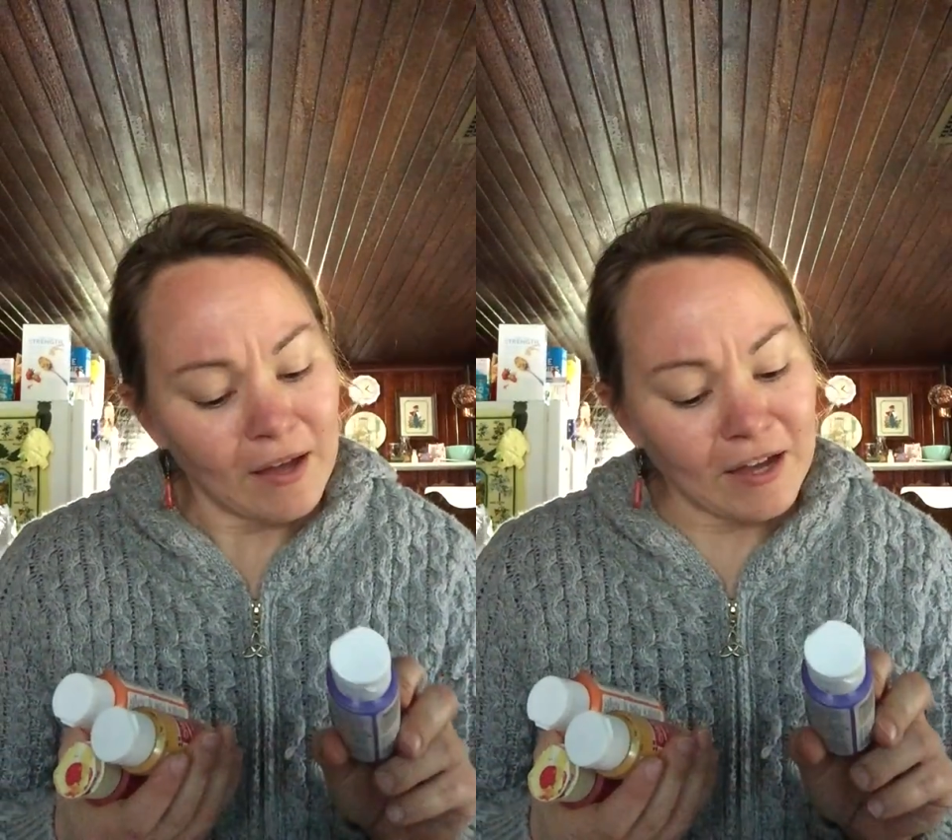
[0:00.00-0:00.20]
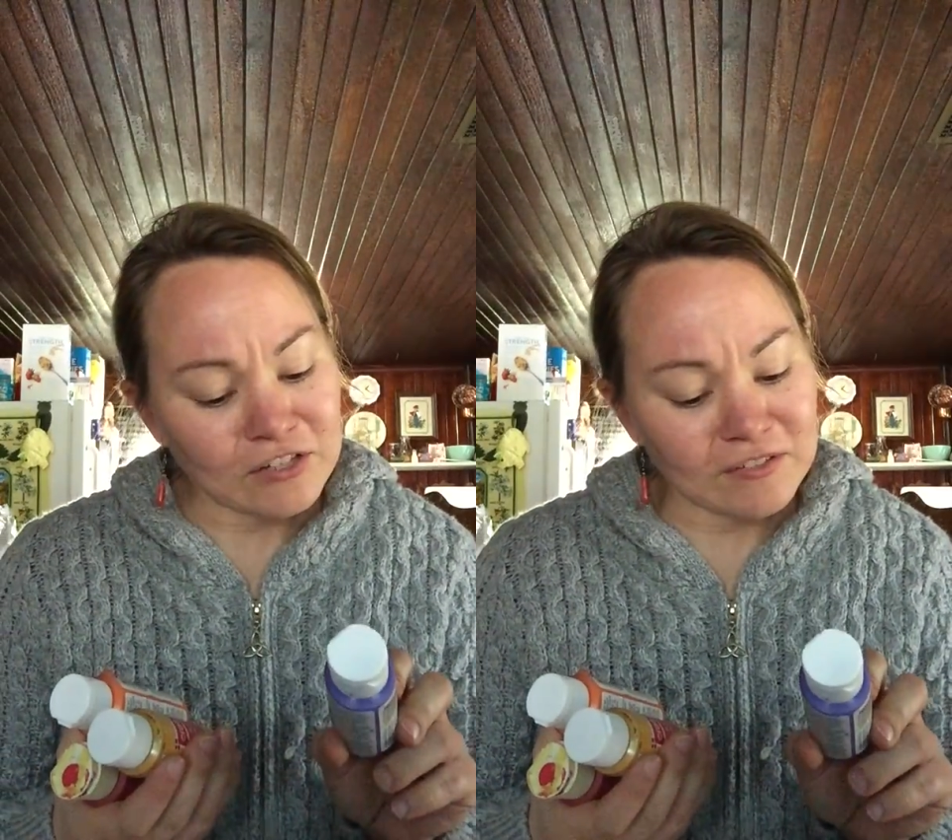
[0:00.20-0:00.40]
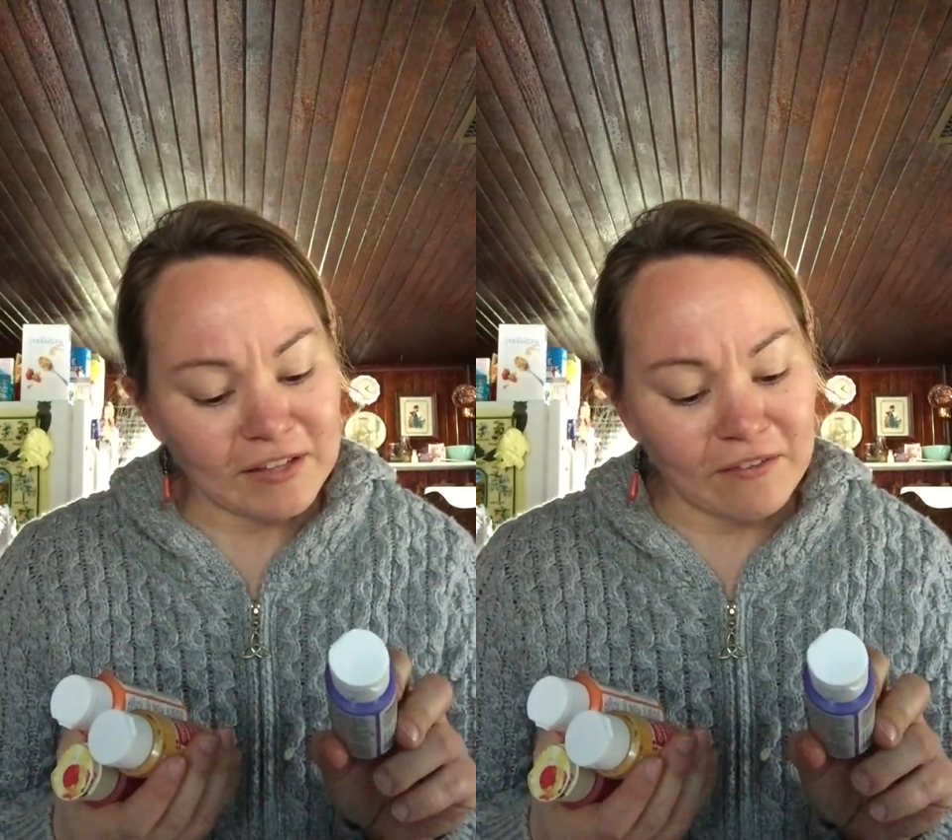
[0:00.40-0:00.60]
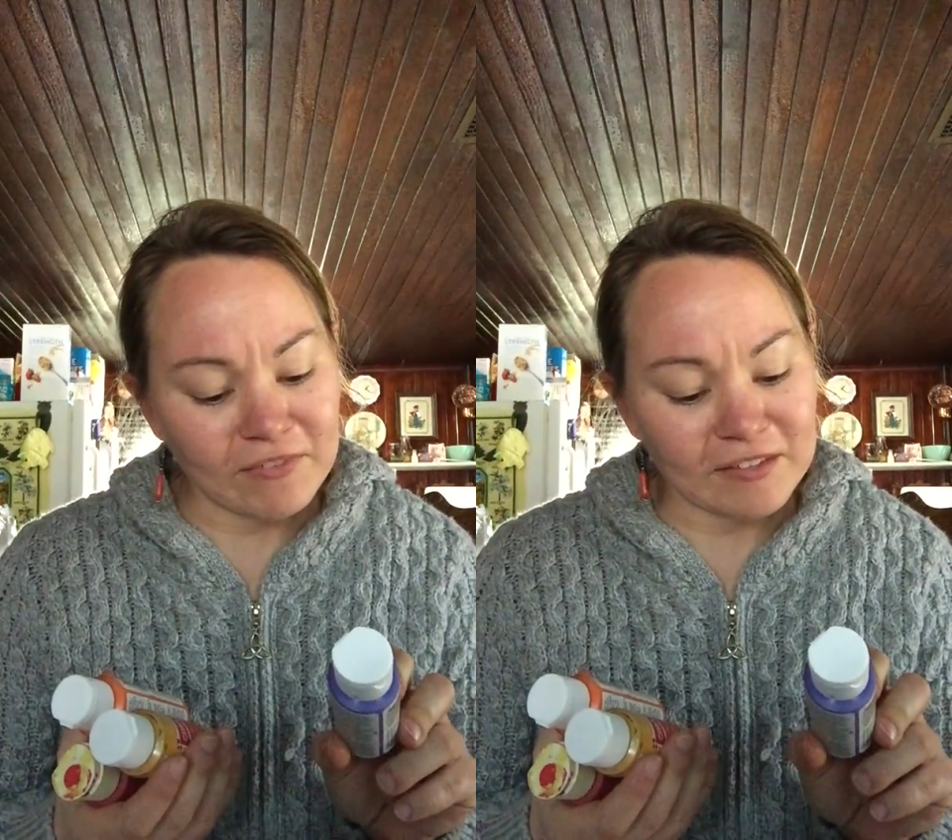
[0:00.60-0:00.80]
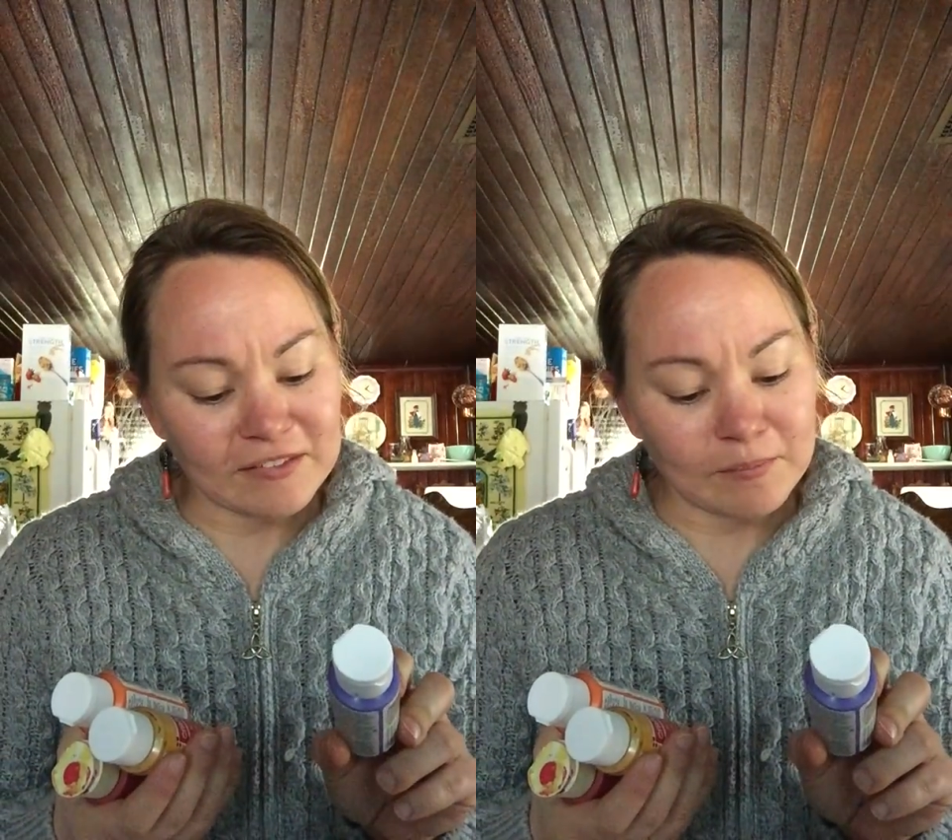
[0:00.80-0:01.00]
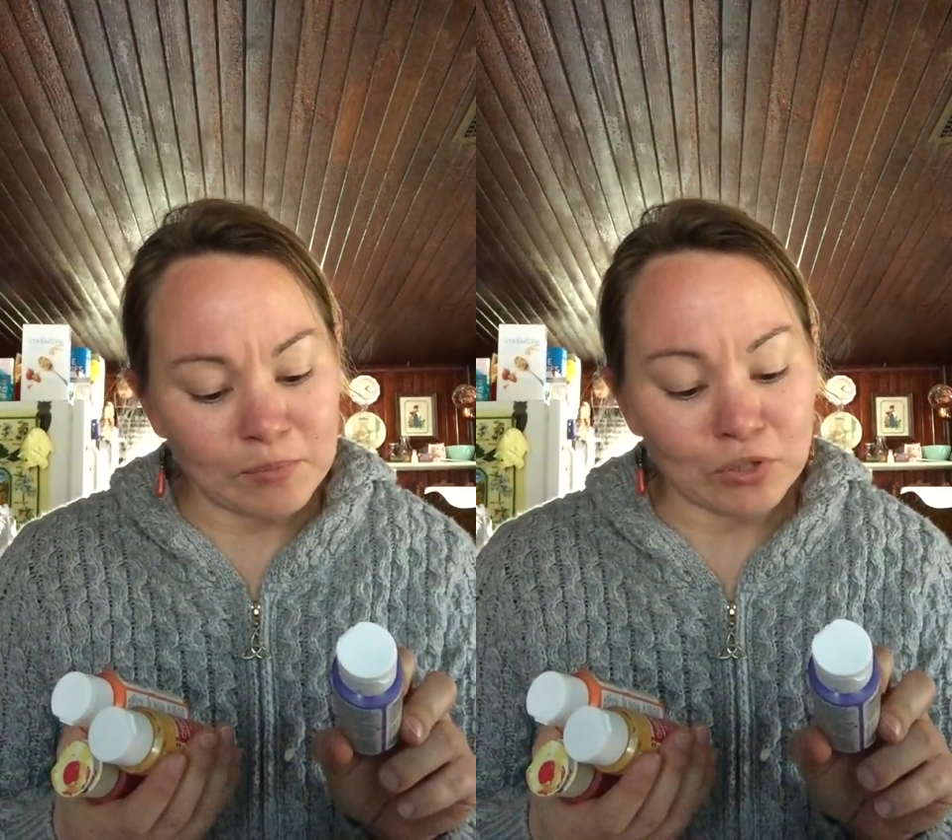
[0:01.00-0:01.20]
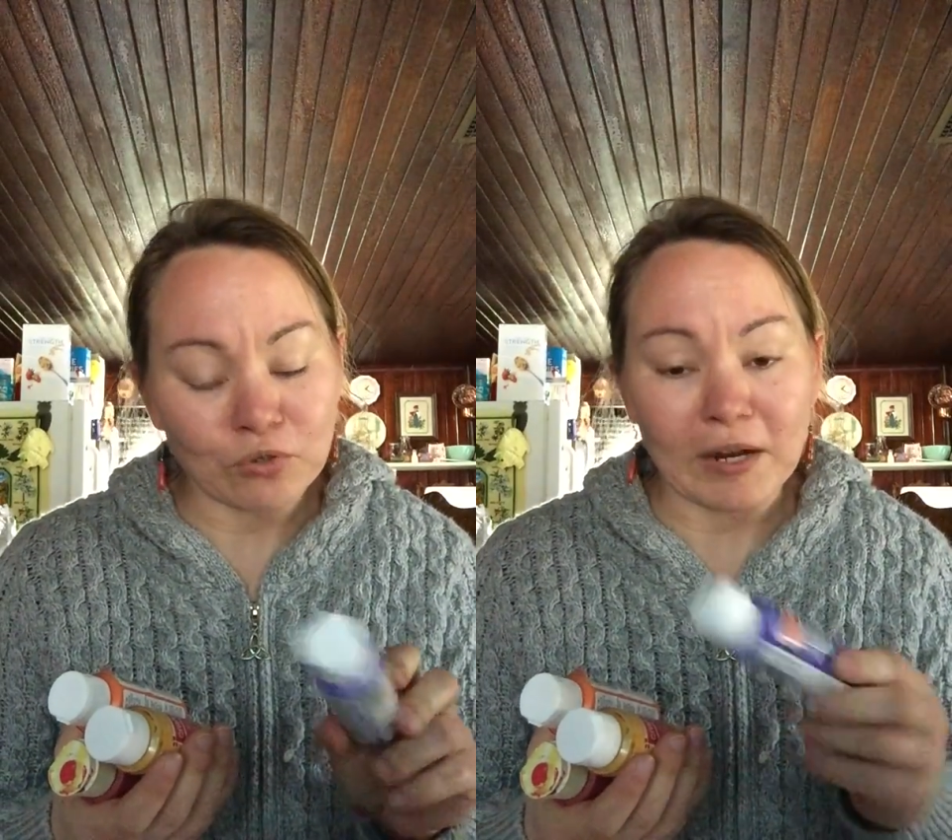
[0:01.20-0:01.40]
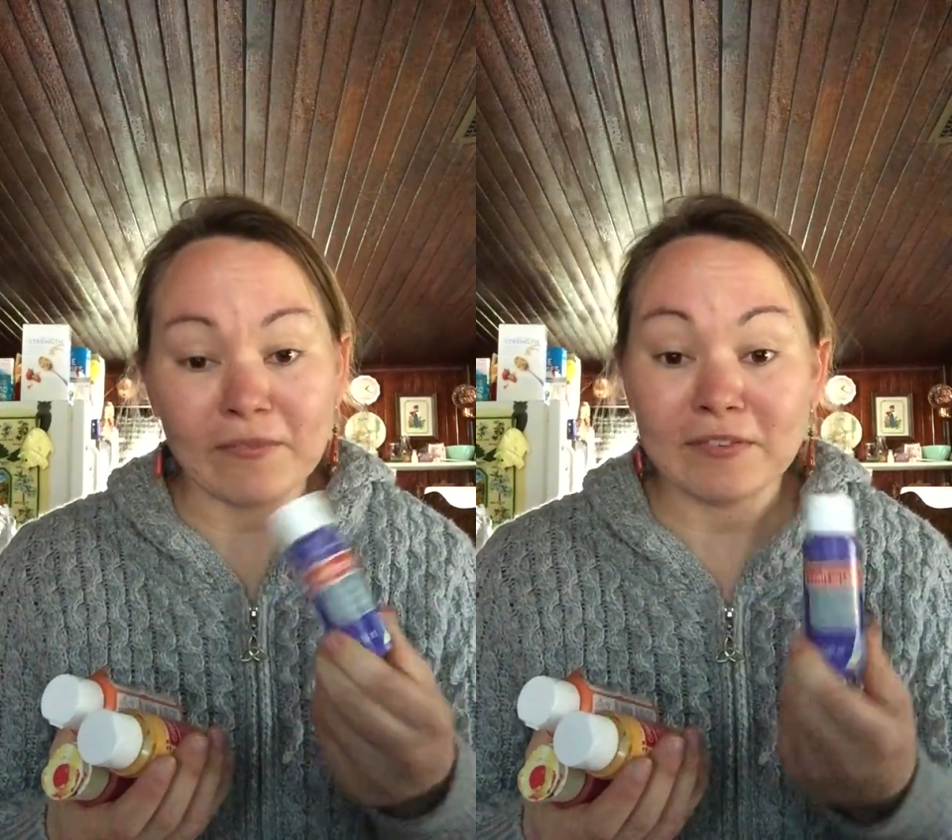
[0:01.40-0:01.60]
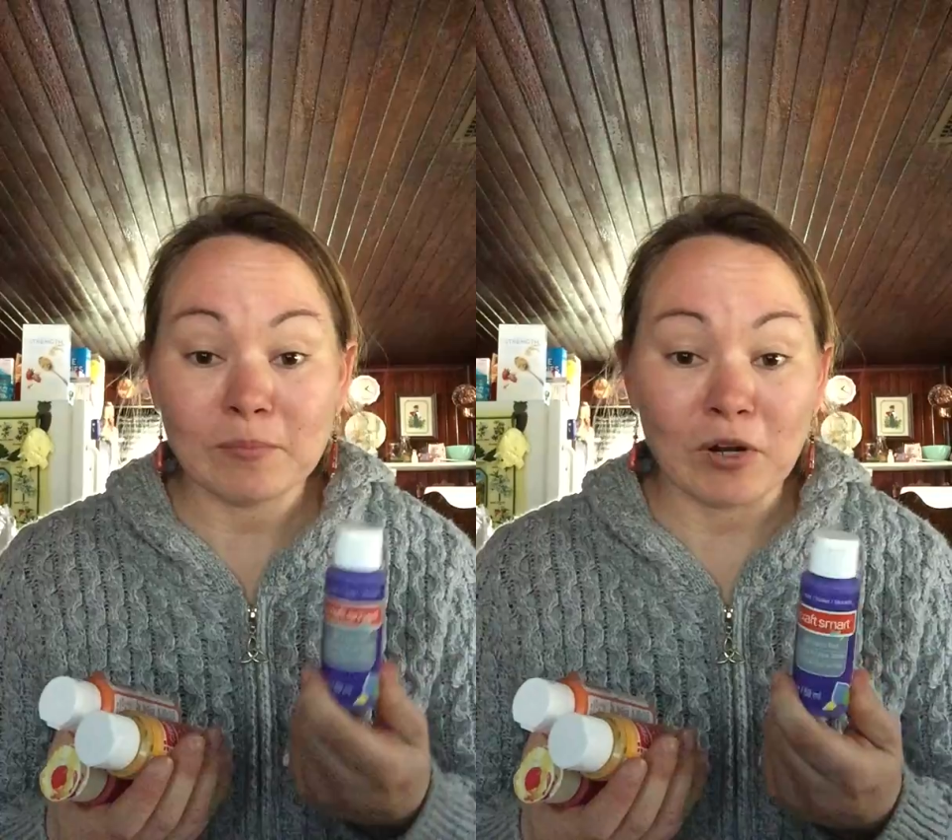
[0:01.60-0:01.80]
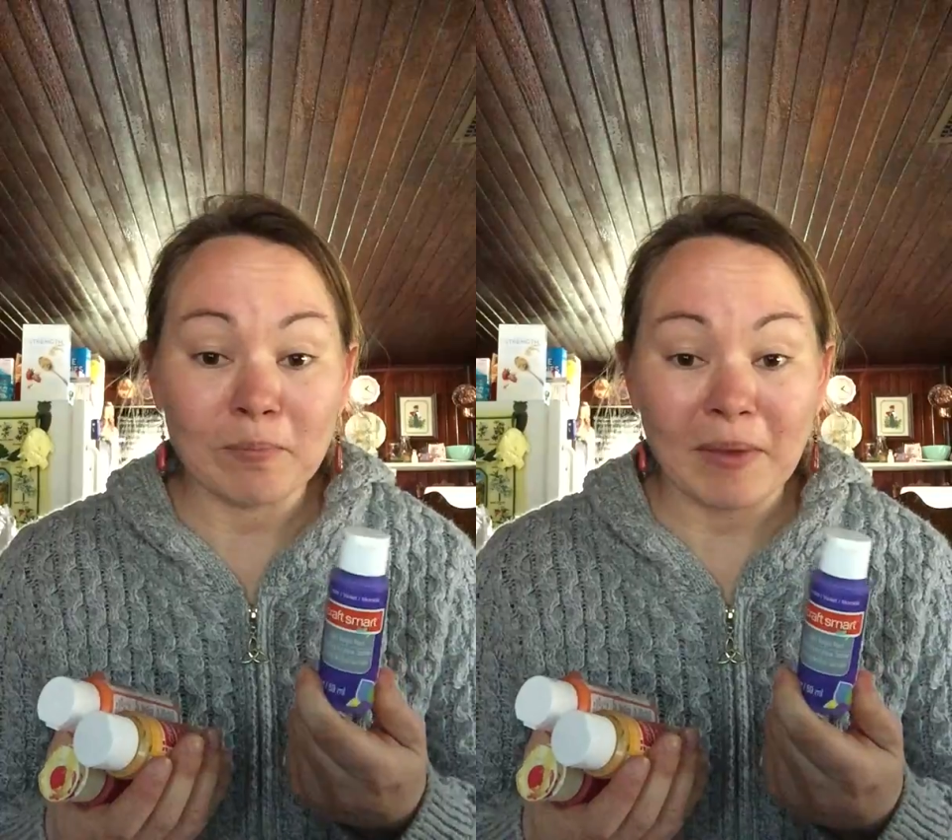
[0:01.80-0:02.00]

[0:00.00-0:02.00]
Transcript: I just have these simple Craft Smart